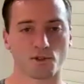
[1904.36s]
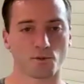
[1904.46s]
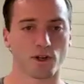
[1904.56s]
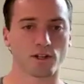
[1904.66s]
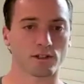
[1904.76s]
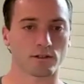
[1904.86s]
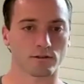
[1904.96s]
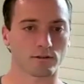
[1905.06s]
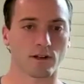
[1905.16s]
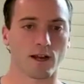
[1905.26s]
pleasure.
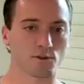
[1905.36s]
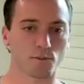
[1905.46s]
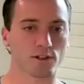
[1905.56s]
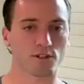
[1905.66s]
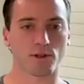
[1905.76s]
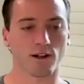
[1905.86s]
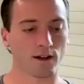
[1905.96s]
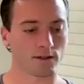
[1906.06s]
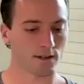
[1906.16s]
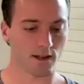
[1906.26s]
Absolute pleasure being
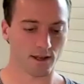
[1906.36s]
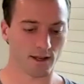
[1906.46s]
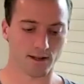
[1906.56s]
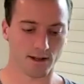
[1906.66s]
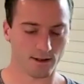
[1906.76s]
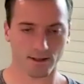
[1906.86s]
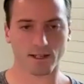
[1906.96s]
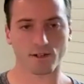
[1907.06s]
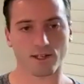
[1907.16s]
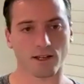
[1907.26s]
on. And then,
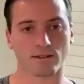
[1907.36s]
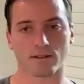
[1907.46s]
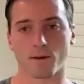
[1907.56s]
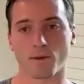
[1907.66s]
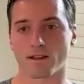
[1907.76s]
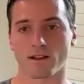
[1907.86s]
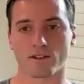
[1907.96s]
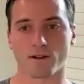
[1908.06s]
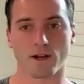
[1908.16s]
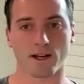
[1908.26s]
like you said, I mean, I'd
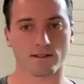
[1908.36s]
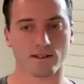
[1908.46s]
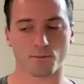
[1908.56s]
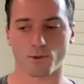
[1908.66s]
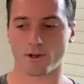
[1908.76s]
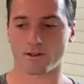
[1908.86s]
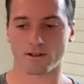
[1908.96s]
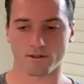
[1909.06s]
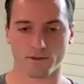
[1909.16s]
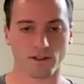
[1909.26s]
love to come back at some
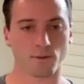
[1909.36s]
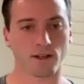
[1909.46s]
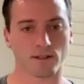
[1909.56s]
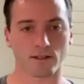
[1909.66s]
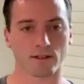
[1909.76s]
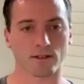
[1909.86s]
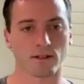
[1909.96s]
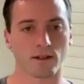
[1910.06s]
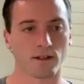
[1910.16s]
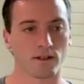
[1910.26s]
point. If anybody
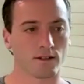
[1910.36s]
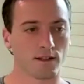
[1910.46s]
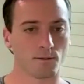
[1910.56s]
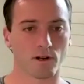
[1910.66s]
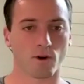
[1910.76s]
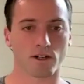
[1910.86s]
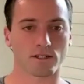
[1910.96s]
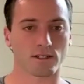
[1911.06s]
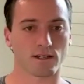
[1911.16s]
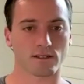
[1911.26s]

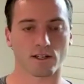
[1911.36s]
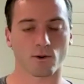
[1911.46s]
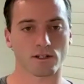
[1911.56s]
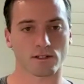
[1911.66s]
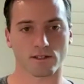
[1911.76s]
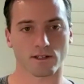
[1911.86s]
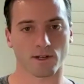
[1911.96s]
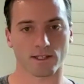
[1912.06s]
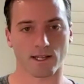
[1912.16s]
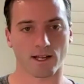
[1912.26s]
watching has any questions,
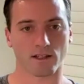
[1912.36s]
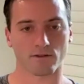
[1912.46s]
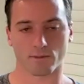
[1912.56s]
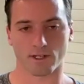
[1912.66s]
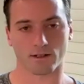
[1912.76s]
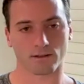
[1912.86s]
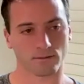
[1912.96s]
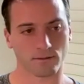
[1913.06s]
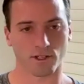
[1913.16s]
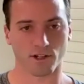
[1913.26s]
something like that, leave them there,
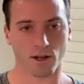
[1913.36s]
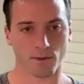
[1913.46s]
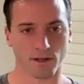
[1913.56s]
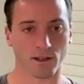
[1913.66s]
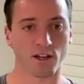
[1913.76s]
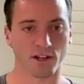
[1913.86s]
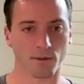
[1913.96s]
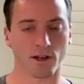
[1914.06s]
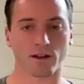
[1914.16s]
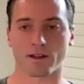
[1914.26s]
and he'll
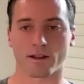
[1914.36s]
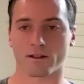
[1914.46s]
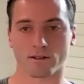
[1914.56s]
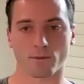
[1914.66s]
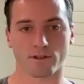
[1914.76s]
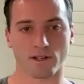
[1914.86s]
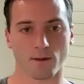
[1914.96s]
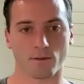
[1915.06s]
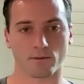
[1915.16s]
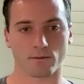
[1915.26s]
get me on again some other
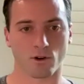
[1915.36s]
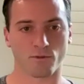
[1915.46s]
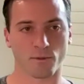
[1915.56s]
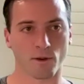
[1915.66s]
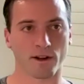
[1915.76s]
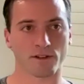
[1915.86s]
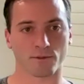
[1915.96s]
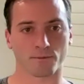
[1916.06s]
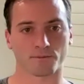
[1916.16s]
time, and we'll hopefully be able to answer them.